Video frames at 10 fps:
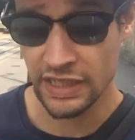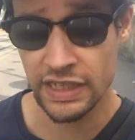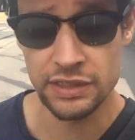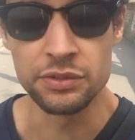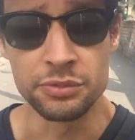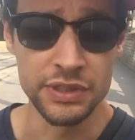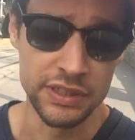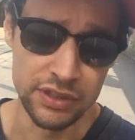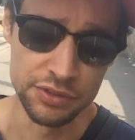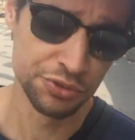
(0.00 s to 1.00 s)
And
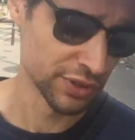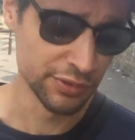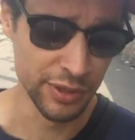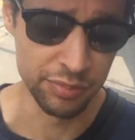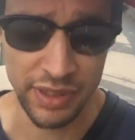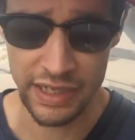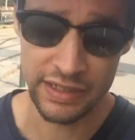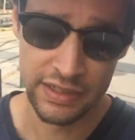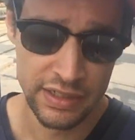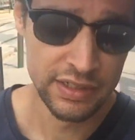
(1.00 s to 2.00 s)
we usually
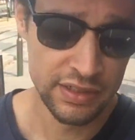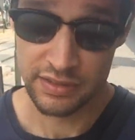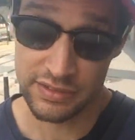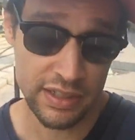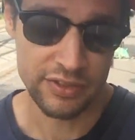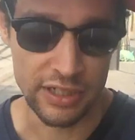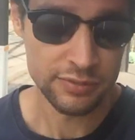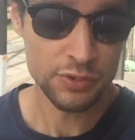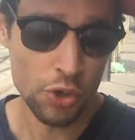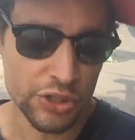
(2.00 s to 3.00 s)
reply ça va,
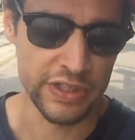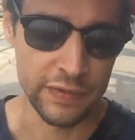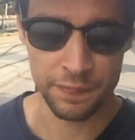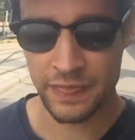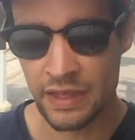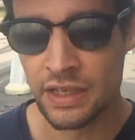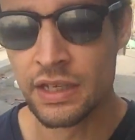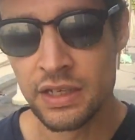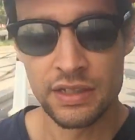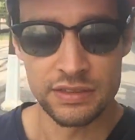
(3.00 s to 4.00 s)
okay.
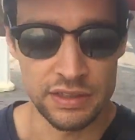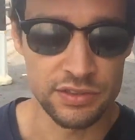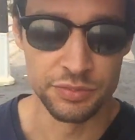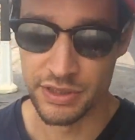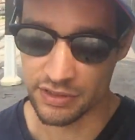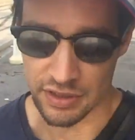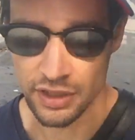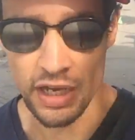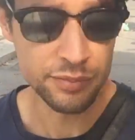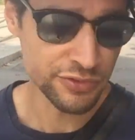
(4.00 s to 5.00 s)
That means
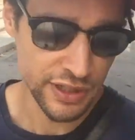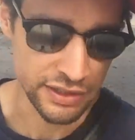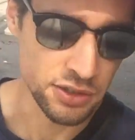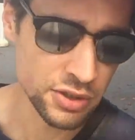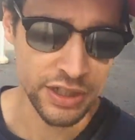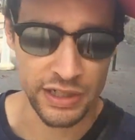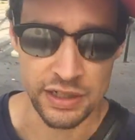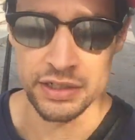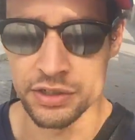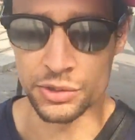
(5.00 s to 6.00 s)
I'm fine, okay,
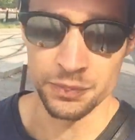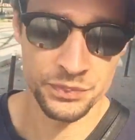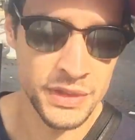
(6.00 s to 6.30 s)
and you?